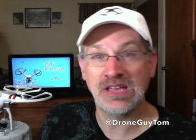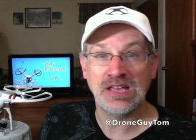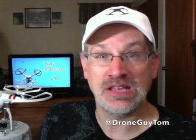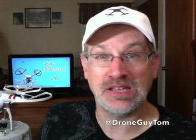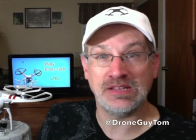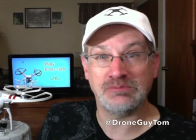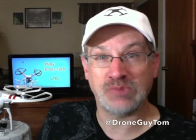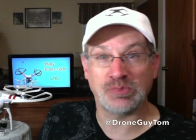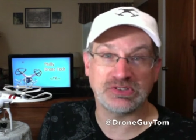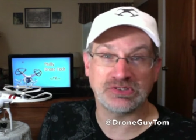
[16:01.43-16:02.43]
he
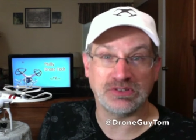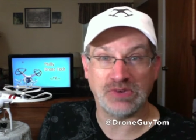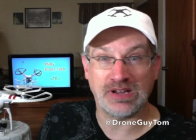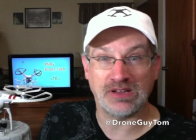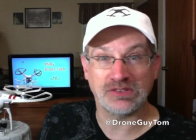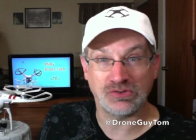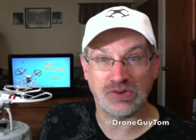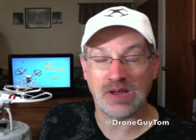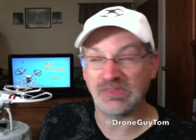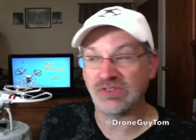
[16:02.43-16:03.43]
purposely went out to
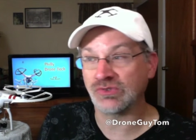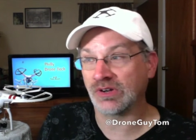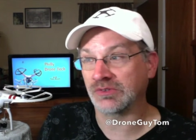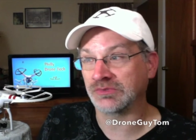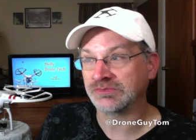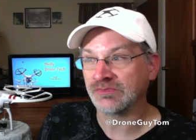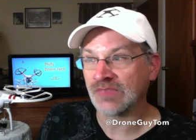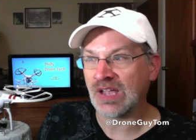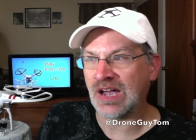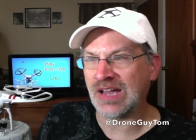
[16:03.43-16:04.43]
grab the drone.
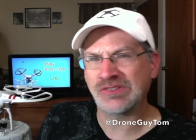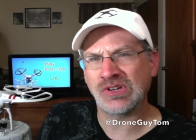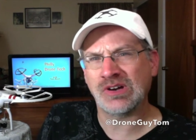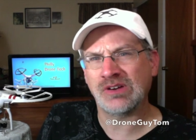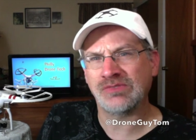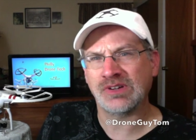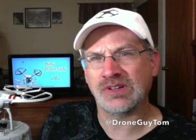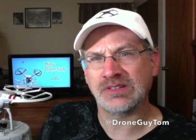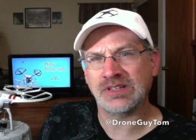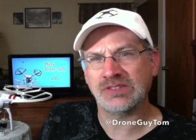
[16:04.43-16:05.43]
I don't know if
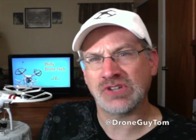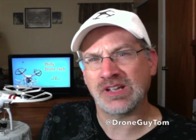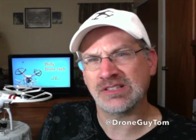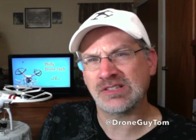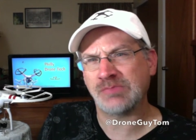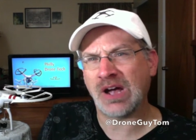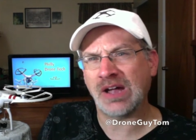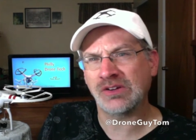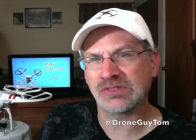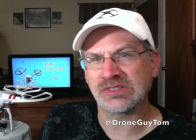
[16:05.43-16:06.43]
DJI
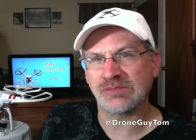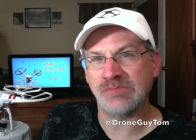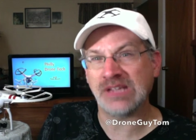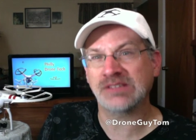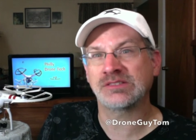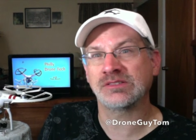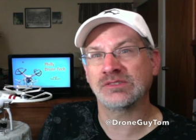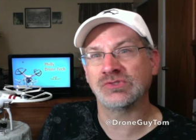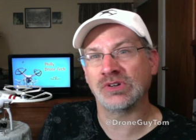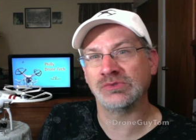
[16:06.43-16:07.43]
Inspire is the
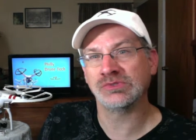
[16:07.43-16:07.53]
best drone